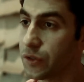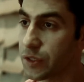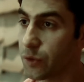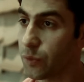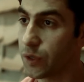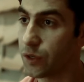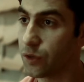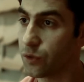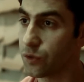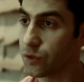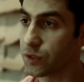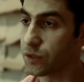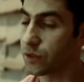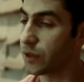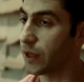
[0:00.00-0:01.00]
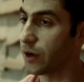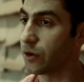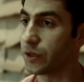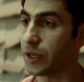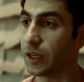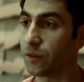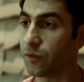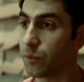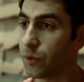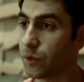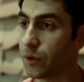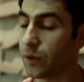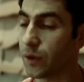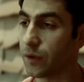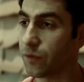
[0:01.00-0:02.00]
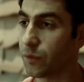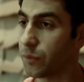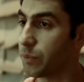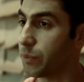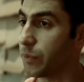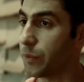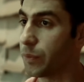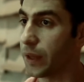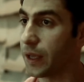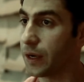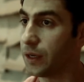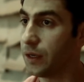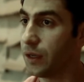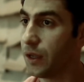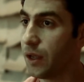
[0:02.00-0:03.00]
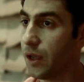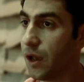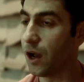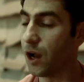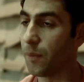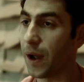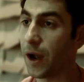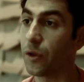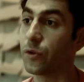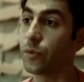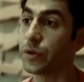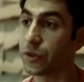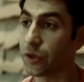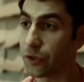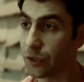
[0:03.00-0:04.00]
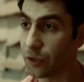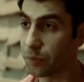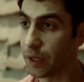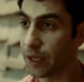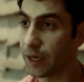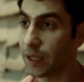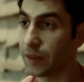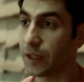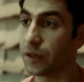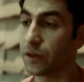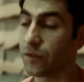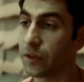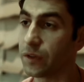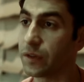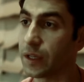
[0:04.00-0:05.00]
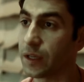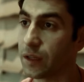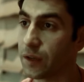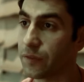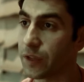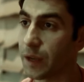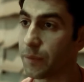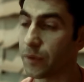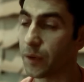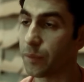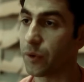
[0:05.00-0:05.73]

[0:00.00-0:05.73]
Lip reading: that we use that are taken from the planet, how they're returned to the planet at the end of that lifetime of that